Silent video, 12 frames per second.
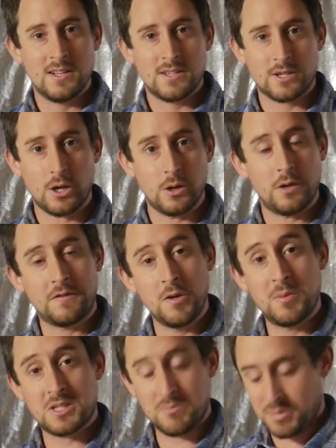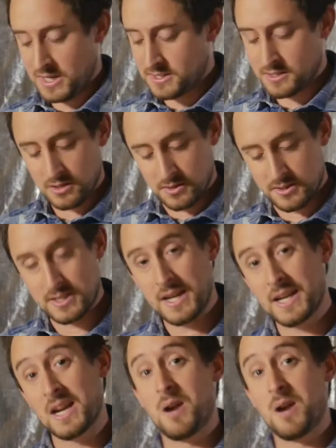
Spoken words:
So, a few bits and pieces on setting